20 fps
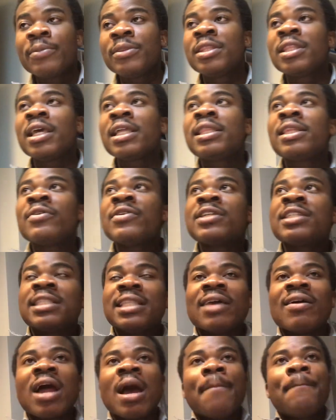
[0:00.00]

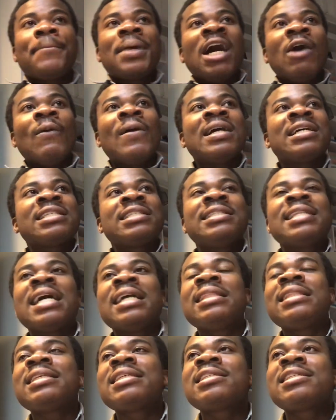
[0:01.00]
There are powers
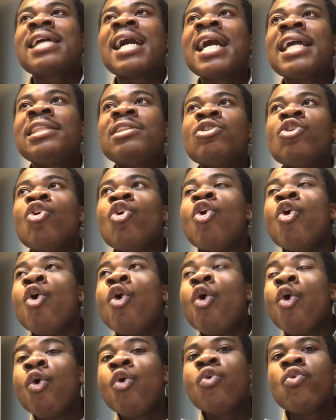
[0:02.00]
that decide
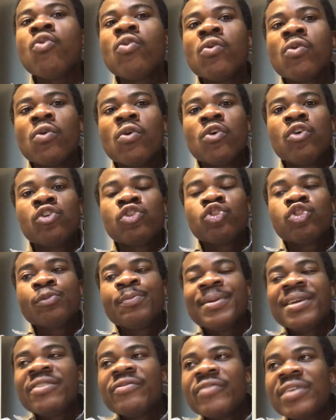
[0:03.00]
who should
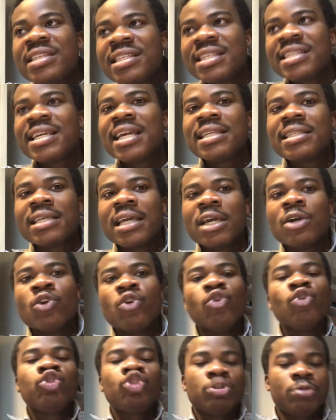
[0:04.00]
be investigated,
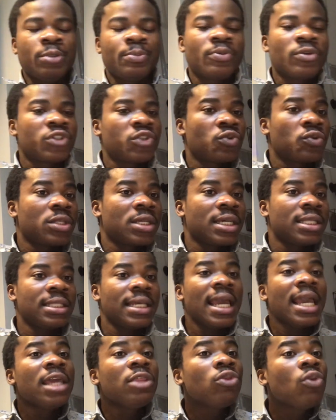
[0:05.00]
who should be prosecuted,
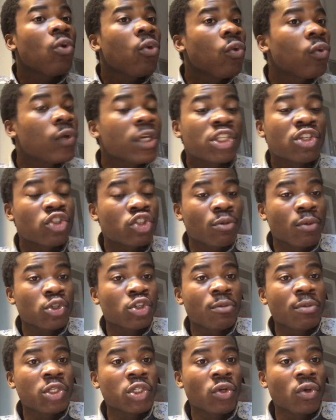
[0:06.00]
and no, it's not supposed
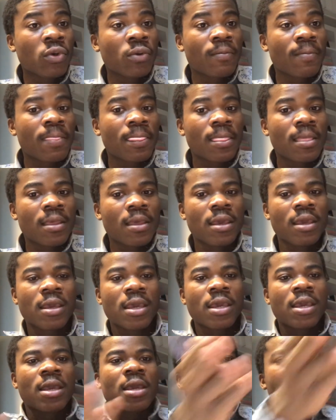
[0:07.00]
to be so.
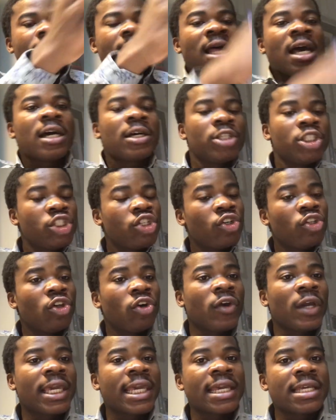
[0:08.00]
Now, the
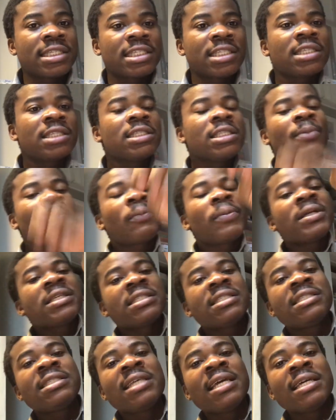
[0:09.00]
Onogo case, the
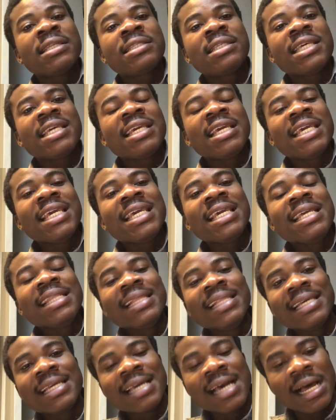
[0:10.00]
president
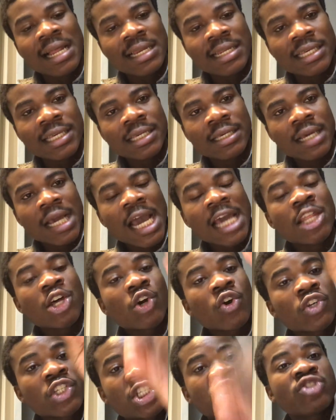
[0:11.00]
illegally and
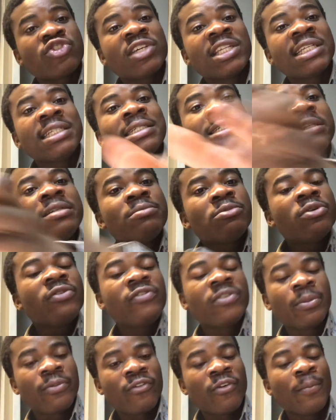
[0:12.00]
unconstitutionally
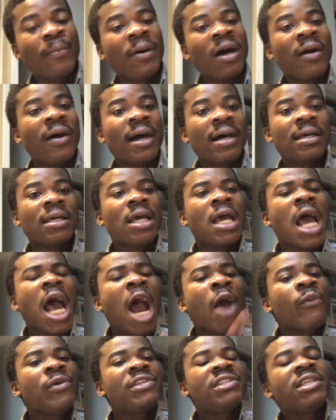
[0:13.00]
removed him from power.
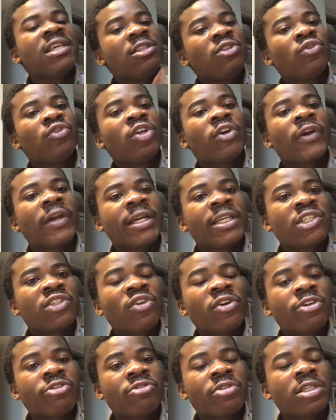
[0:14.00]
Are we saying the Onogo is
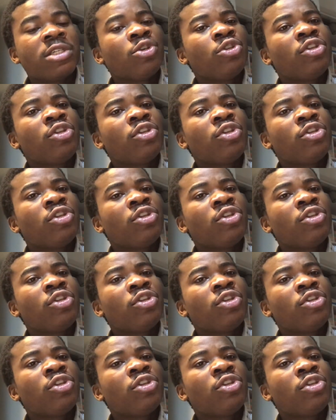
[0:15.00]
not guilty?